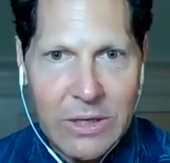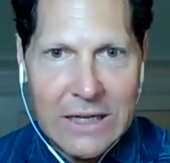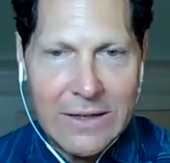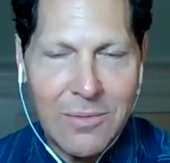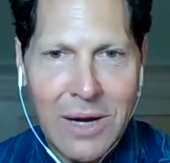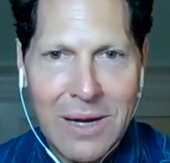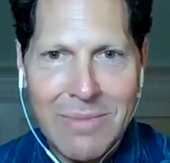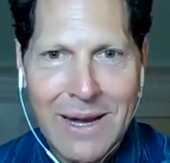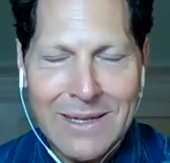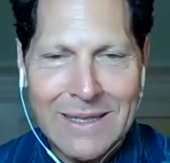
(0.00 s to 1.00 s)
from getting their brain
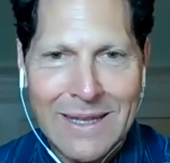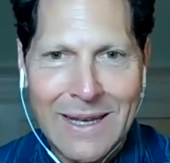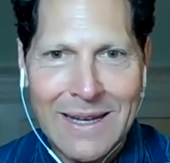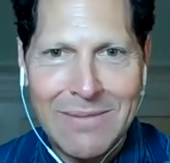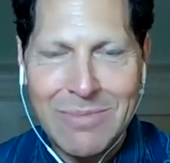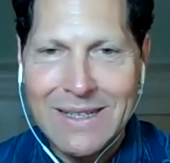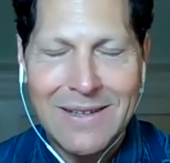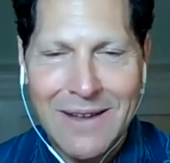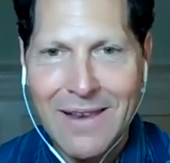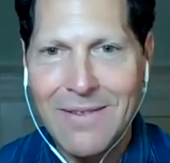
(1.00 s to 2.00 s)
back online, because
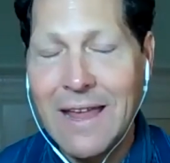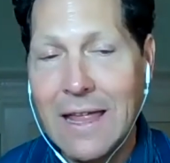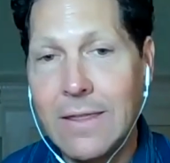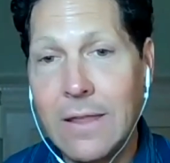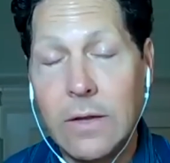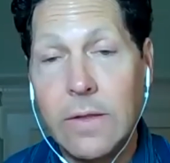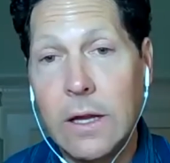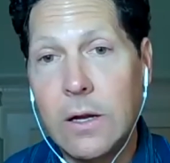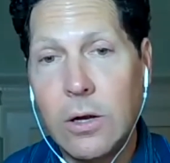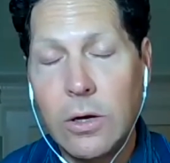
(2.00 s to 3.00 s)

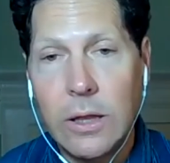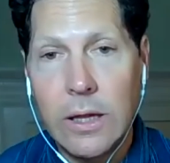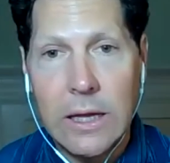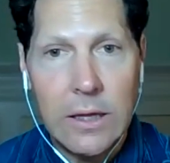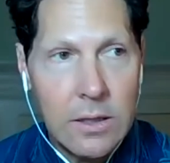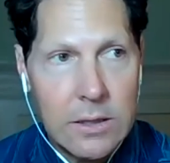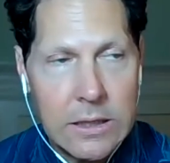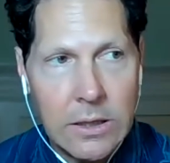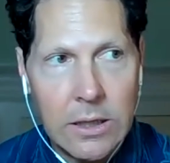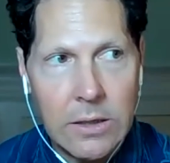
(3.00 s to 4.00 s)
they're currently
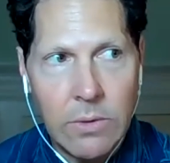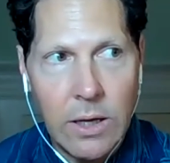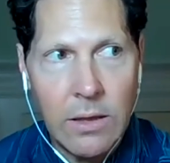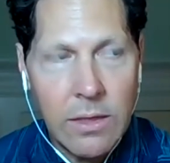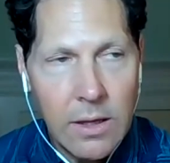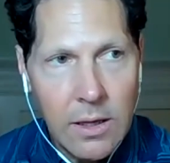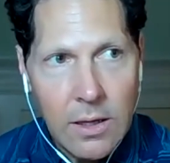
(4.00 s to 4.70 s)
dealing with